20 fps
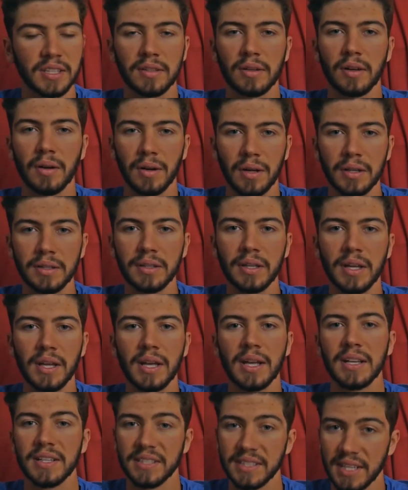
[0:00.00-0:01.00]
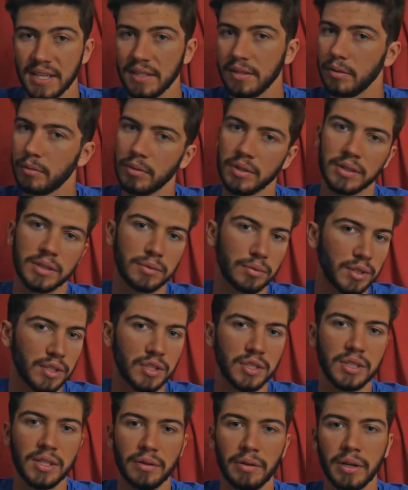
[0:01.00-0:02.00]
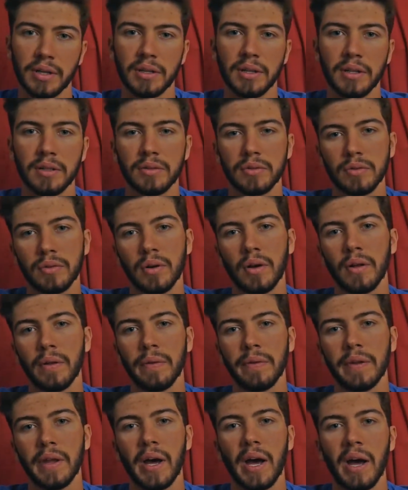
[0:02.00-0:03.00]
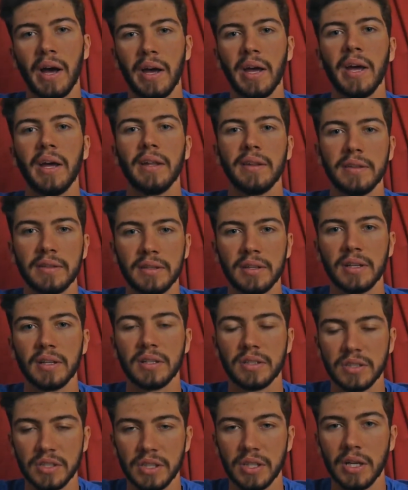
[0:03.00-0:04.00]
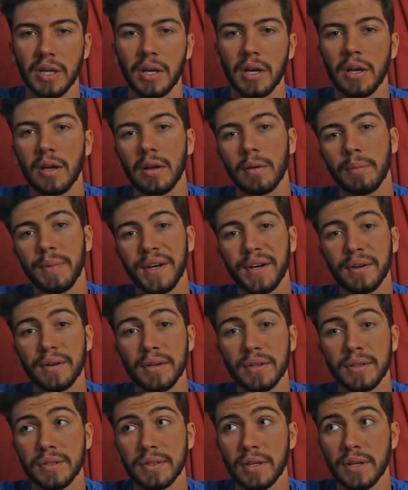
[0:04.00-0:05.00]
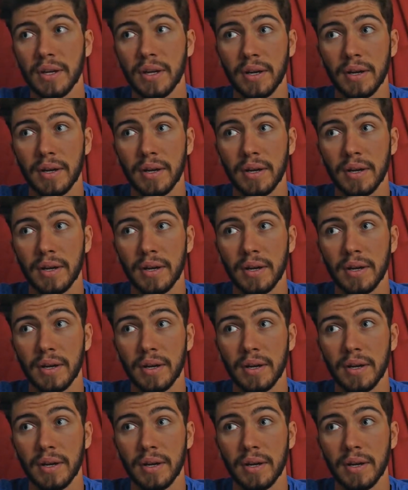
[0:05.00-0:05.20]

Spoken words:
it a lot, then you will switch directly to an high-end DLG. Because